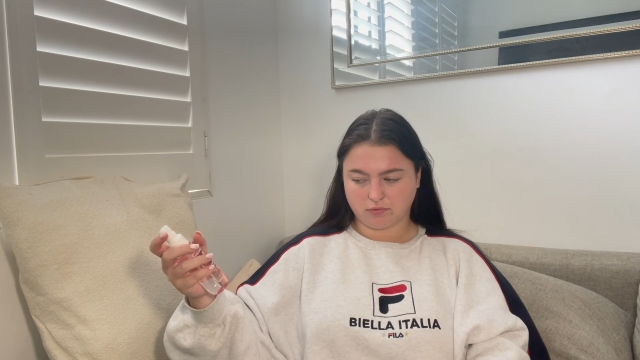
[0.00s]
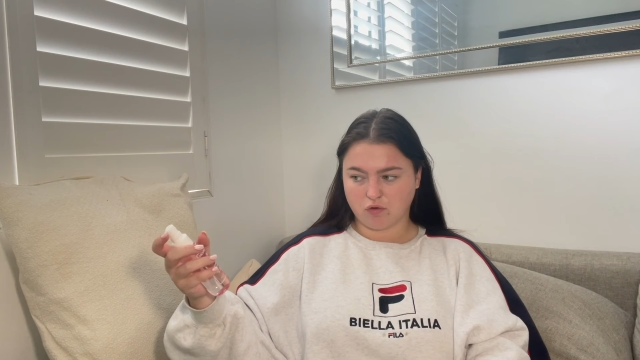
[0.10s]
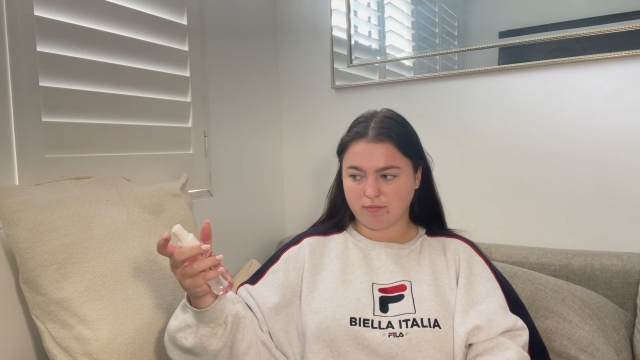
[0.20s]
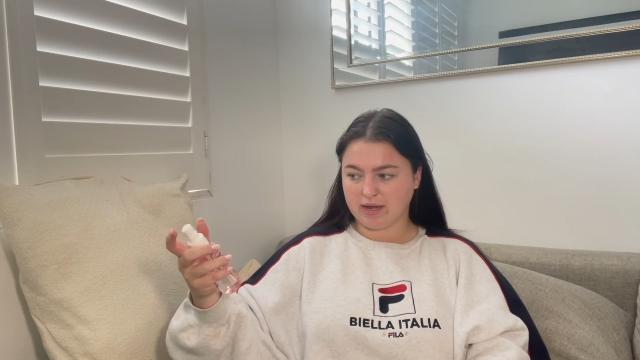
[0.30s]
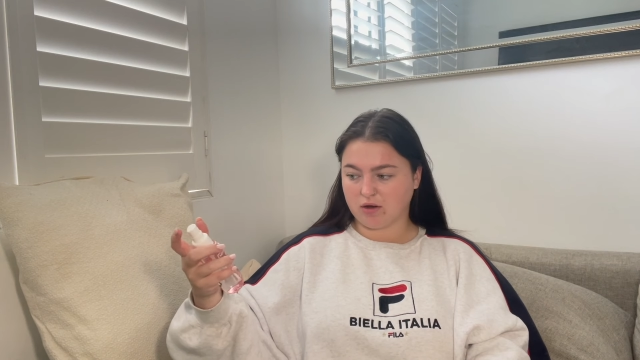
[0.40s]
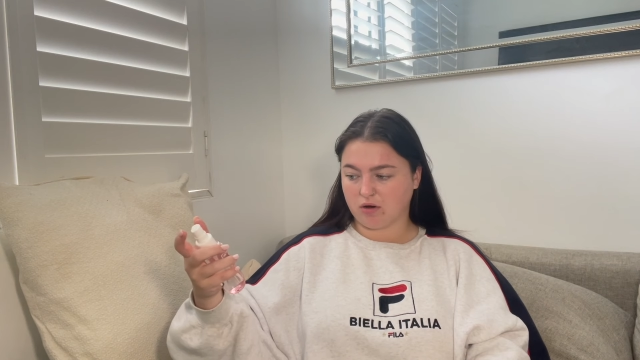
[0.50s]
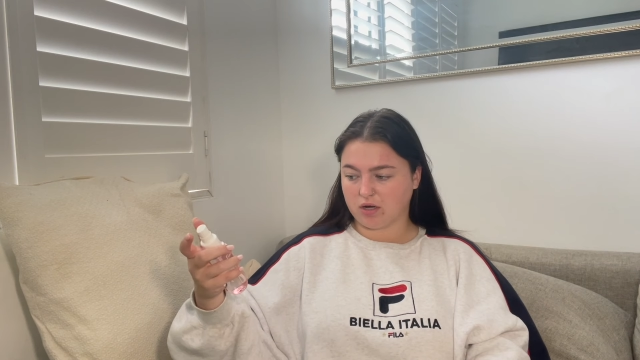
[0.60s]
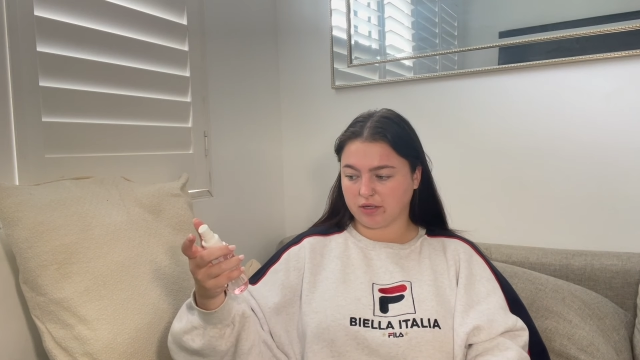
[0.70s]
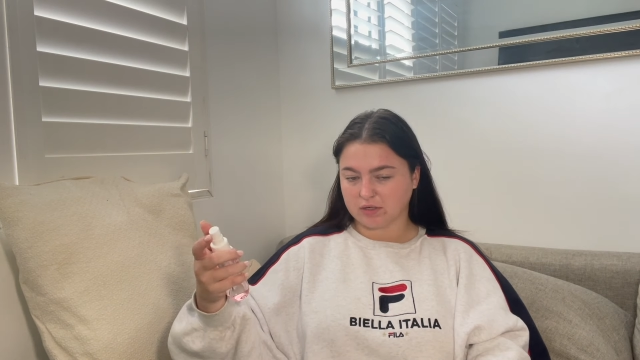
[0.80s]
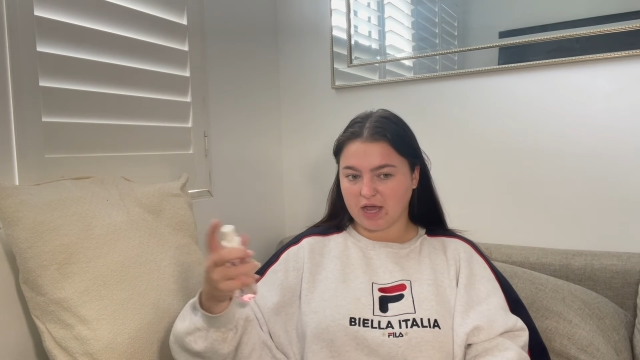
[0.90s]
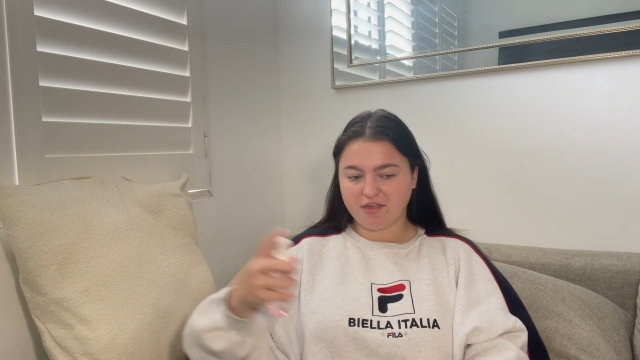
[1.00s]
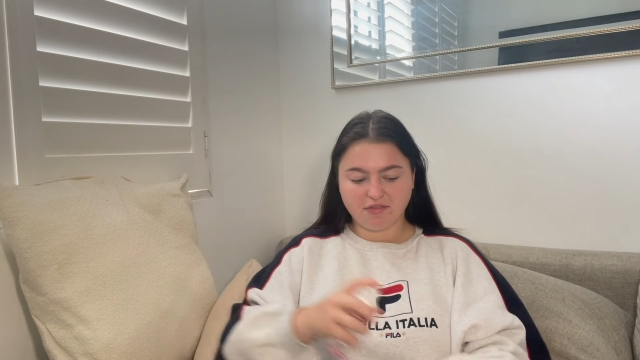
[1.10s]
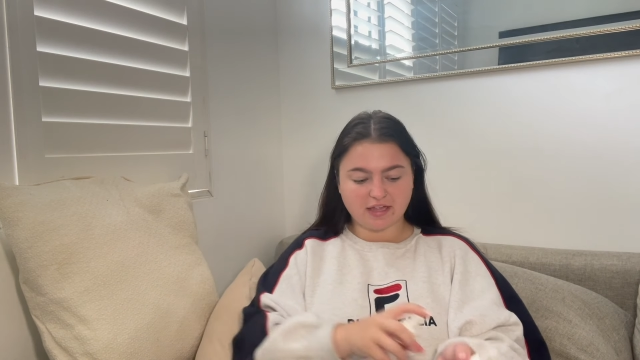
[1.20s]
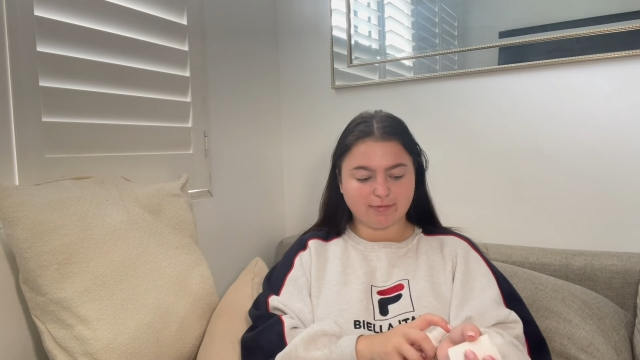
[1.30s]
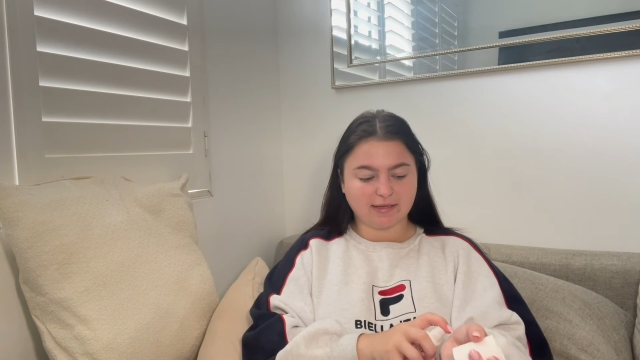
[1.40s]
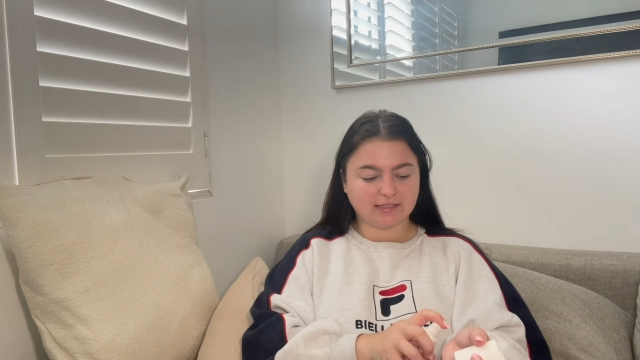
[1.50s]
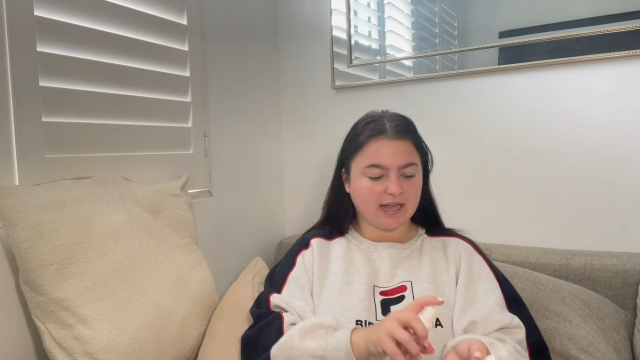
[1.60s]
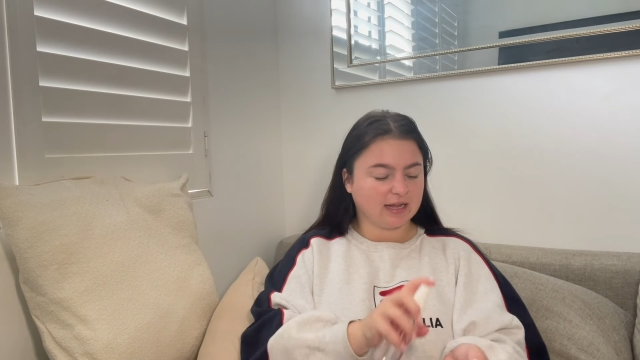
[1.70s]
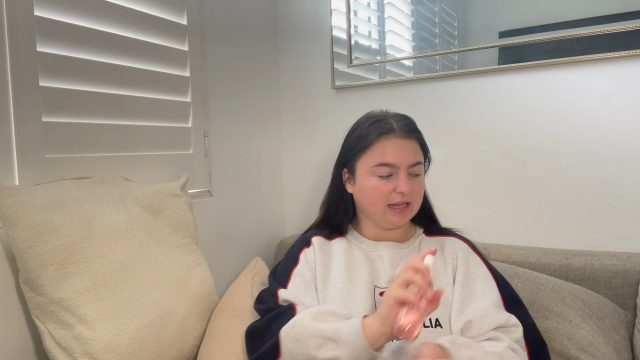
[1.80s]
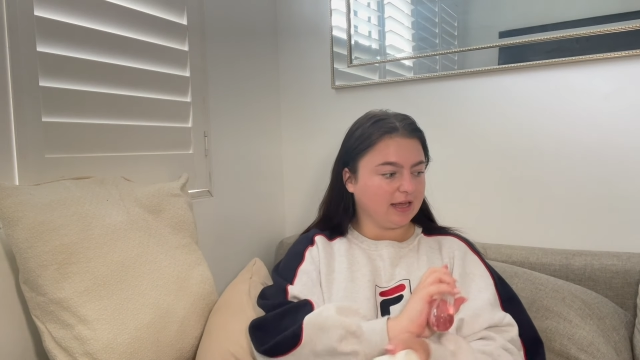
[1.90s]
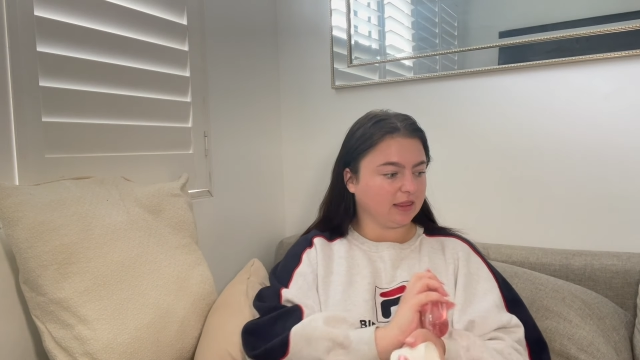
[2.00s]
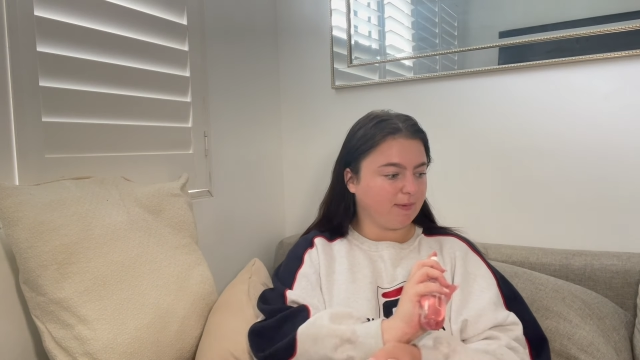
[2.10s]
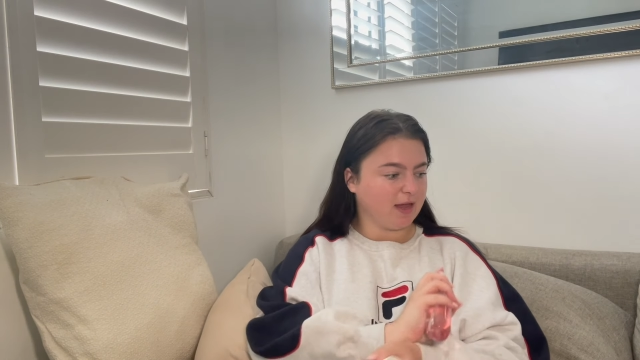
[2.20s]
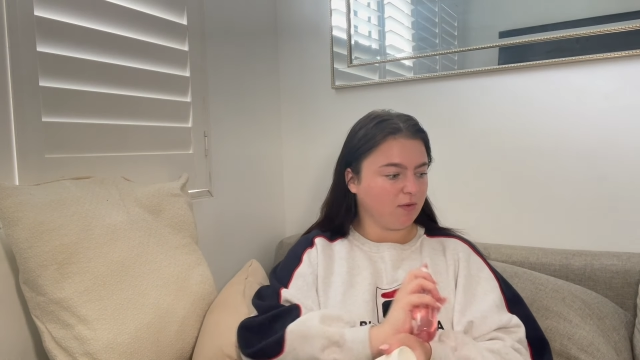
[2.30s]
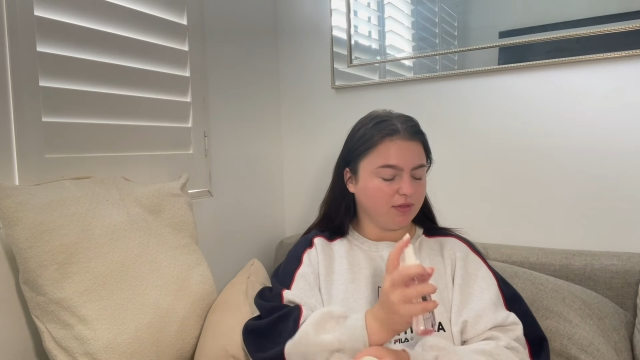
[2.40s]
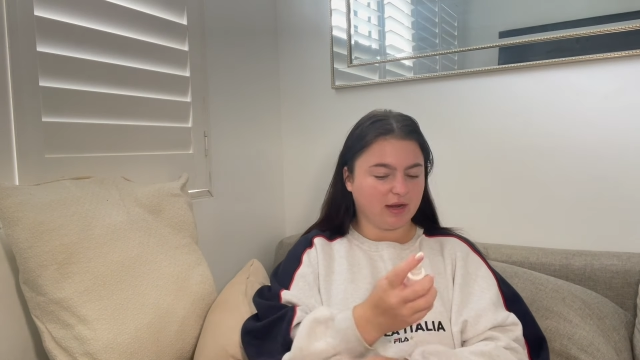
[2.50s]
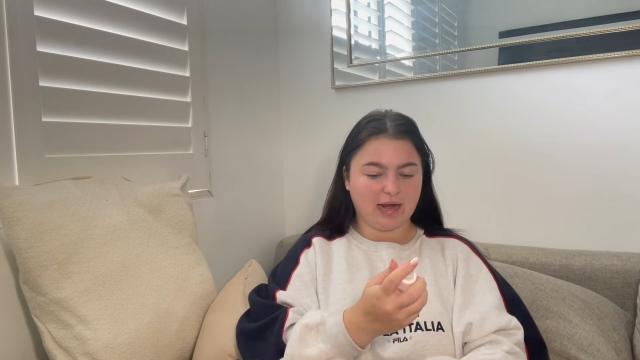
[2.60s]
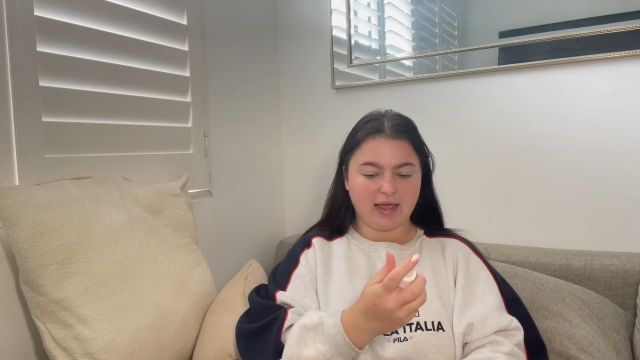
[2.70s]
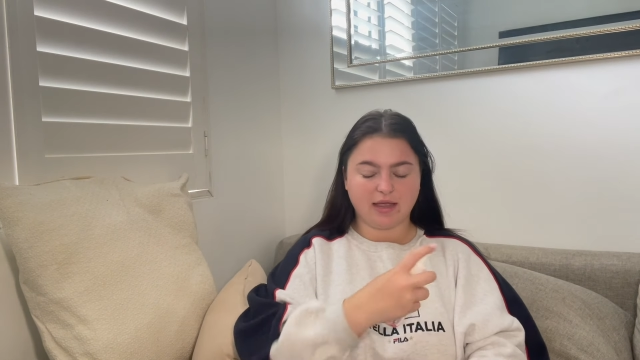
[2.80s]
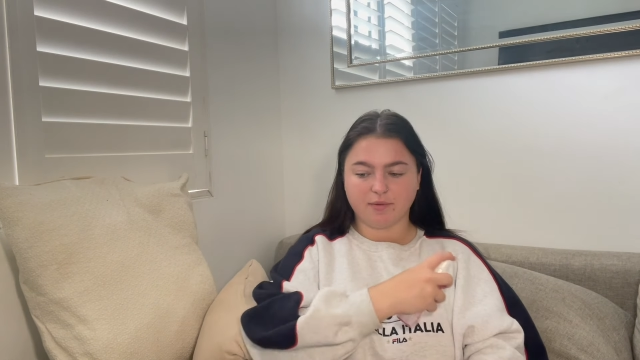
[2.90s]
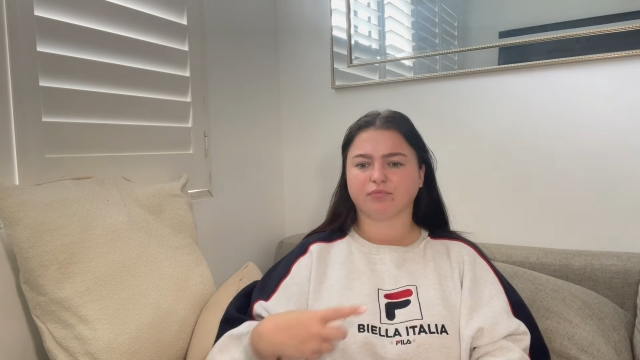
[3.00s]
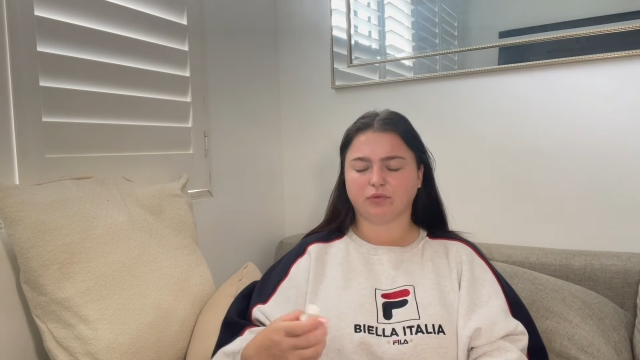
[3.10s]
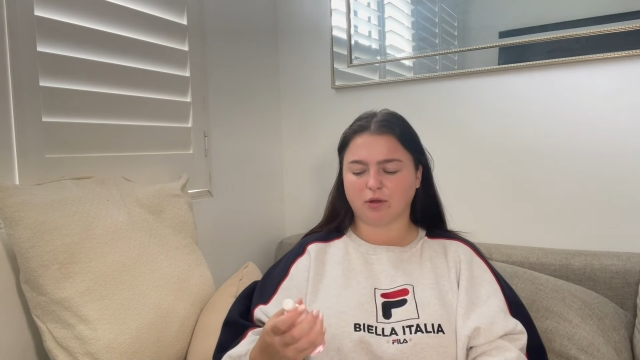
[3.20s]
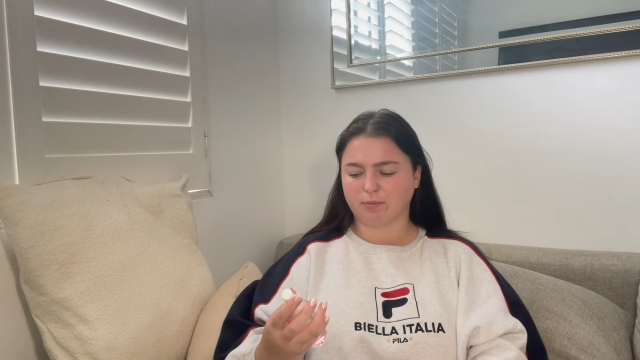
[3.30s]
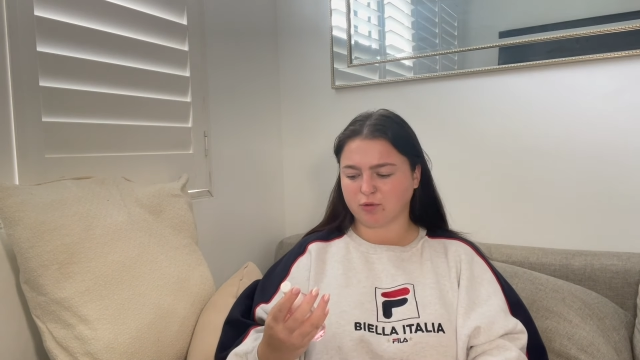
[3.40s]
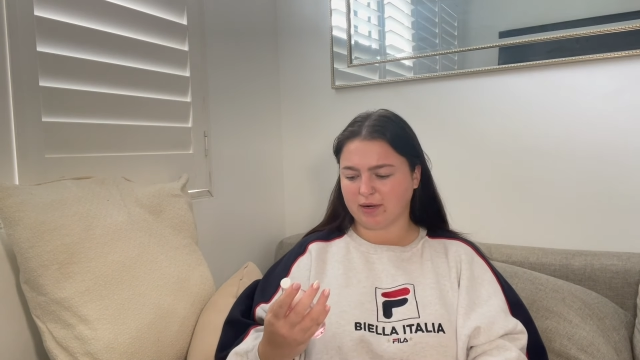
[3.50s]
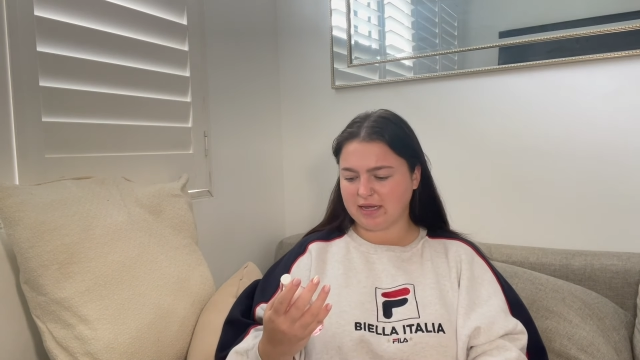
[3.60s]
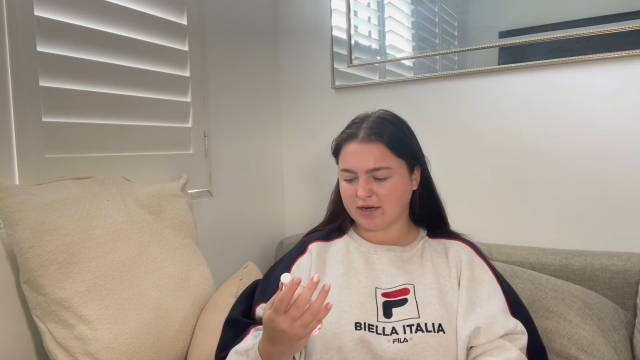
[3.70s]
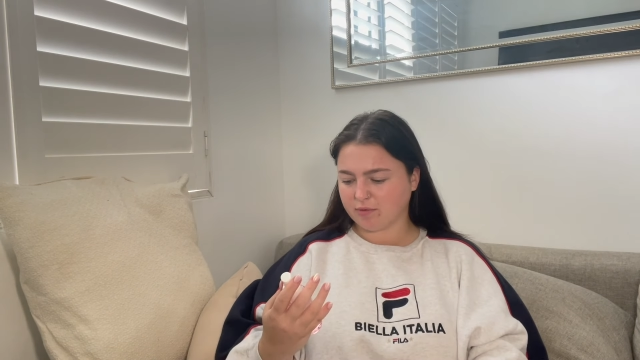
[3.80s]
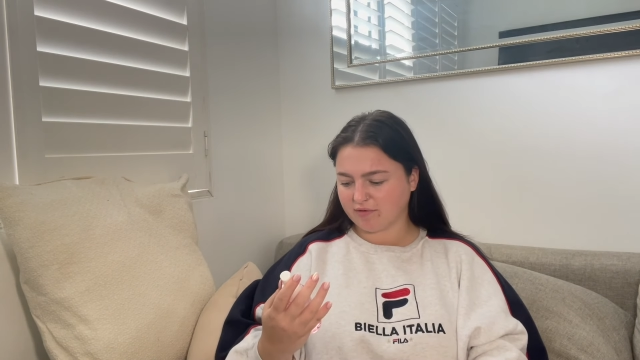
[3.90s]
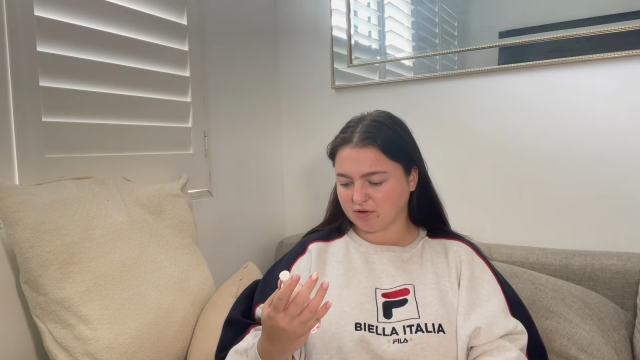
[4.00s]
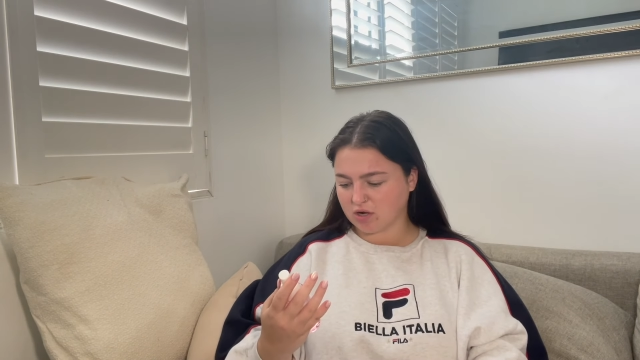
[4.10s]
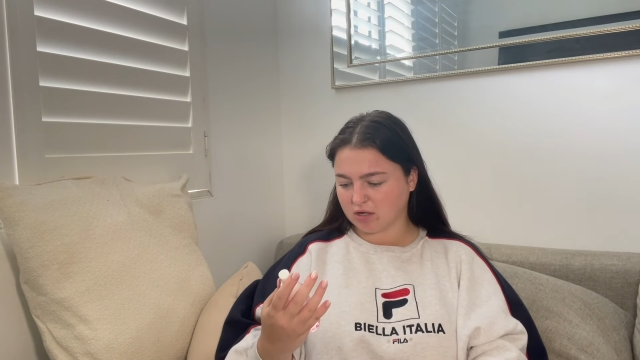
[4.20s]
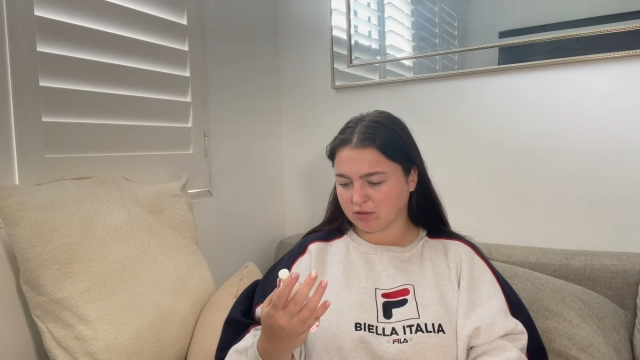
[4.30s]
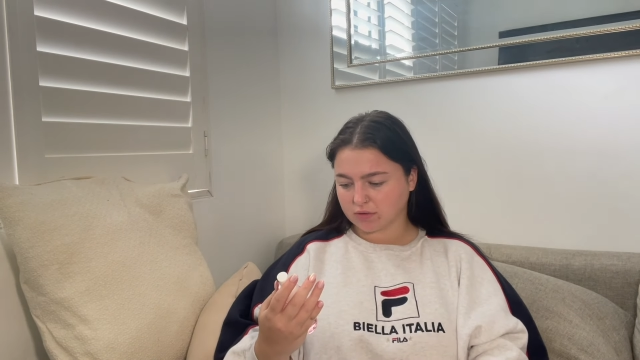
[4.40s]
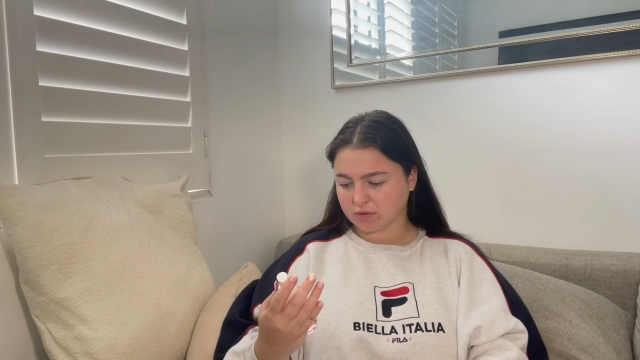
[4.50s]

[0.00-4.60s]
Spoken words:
Oh my god. I think that smells exactly like the pink one that I like. Number 28 or whatever it's called.